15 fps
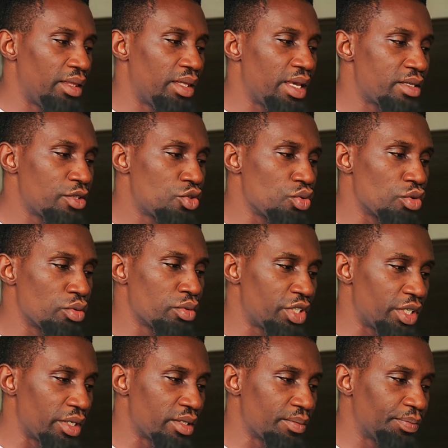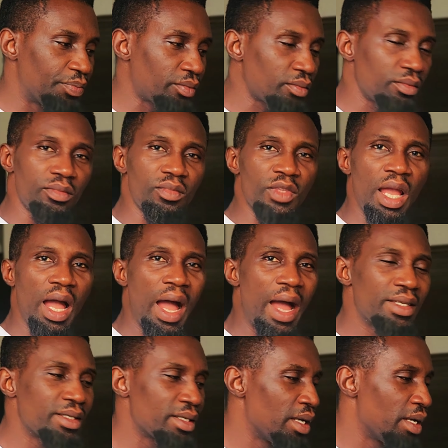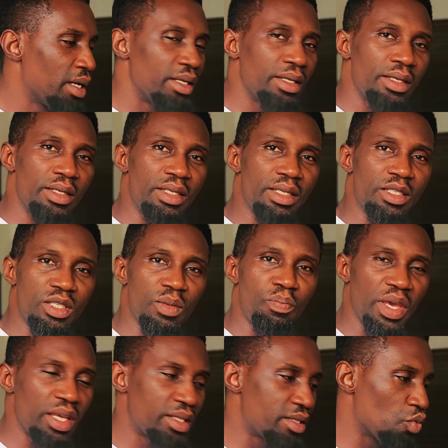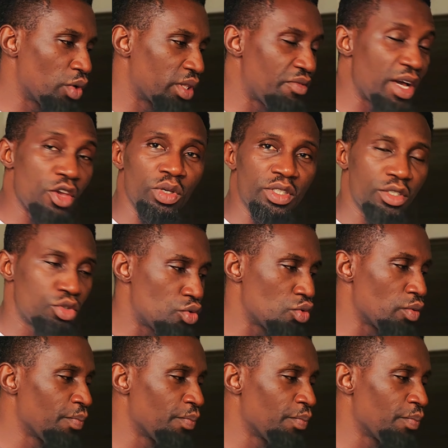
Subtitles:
takes it to Google Sheets and dissipates whatever you want it to do.